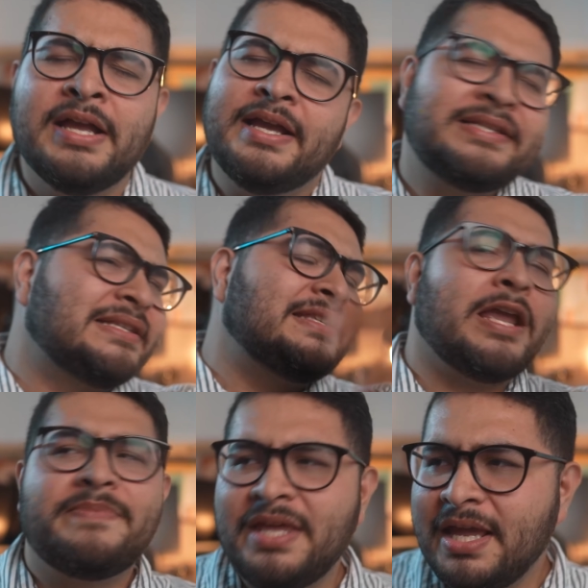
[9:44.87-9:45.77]
it's the
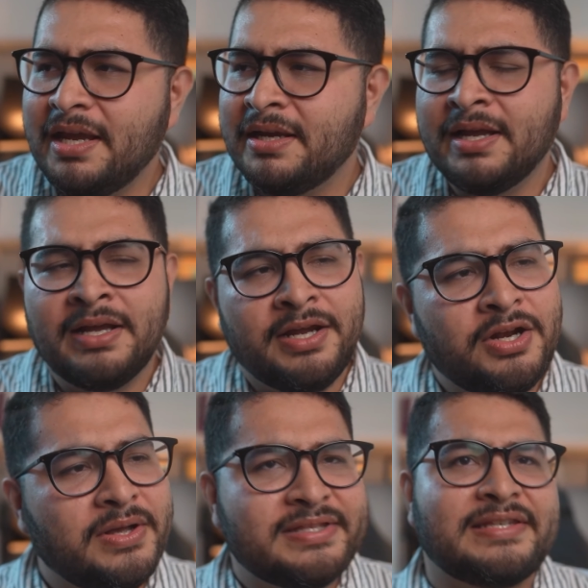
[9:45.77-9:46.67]
same thing, you
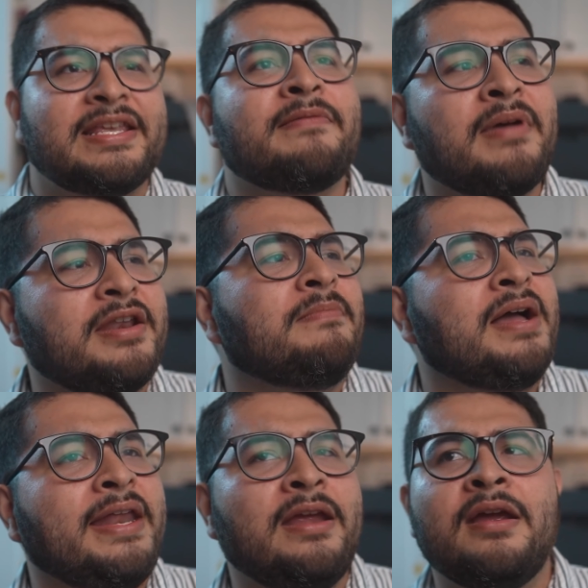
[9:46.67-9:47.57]
know, it's the same amount of
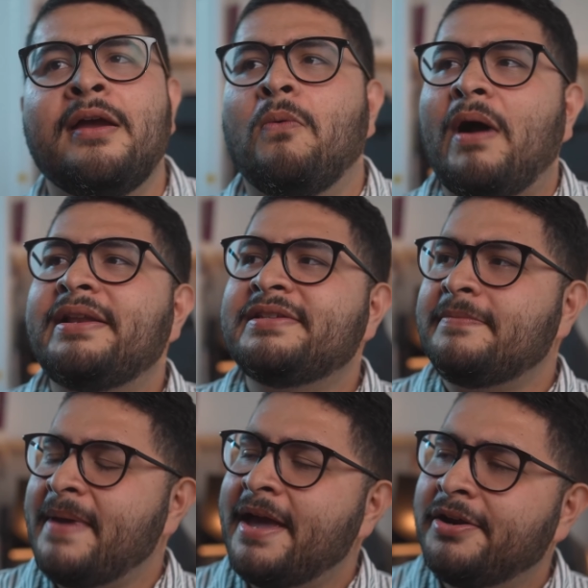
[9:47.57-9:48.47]
money, why does
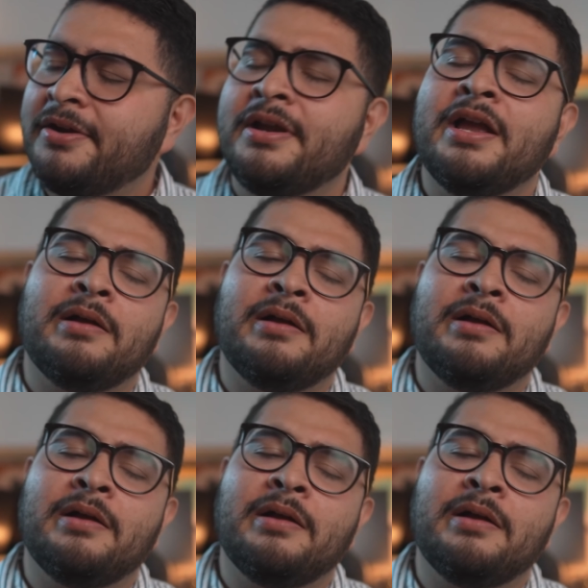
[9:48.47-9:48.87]
it matter?